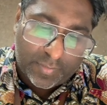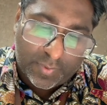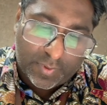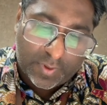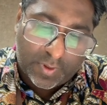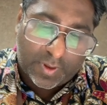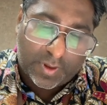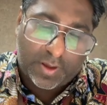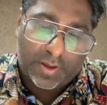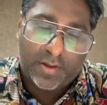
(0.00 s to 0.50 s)

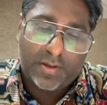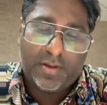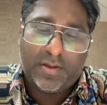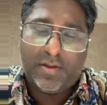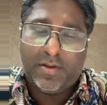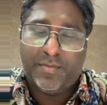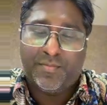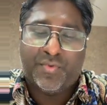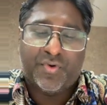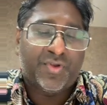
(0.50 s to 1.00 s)
okay,
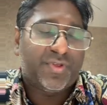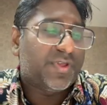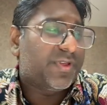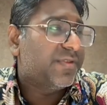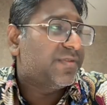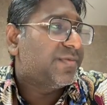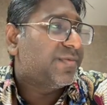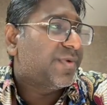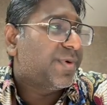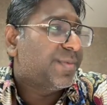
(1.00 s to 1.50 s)

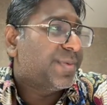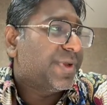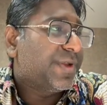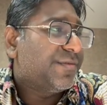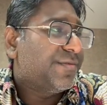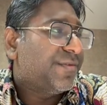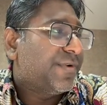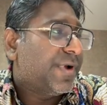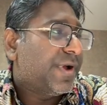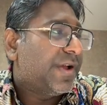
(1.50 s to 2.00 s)
approaches
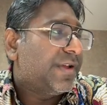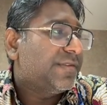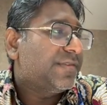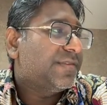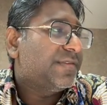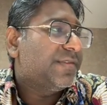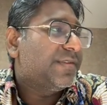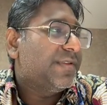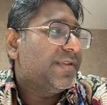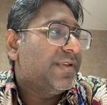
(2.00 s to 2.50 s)
propene
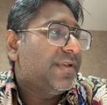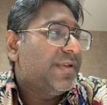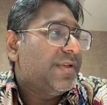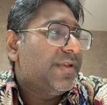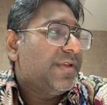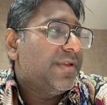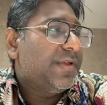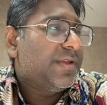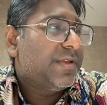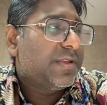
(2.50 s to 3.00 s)
first,
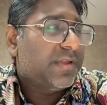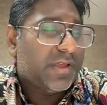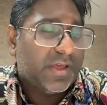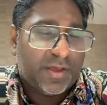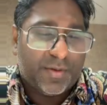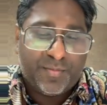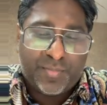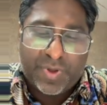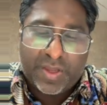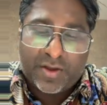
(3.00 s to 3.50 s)

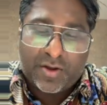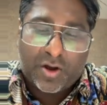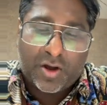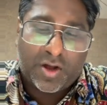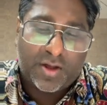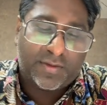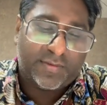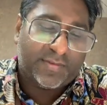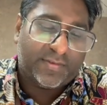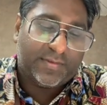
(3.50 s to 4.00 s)
okay,
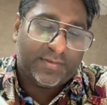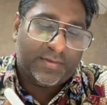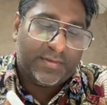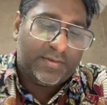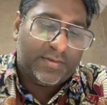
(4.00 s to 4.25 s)
because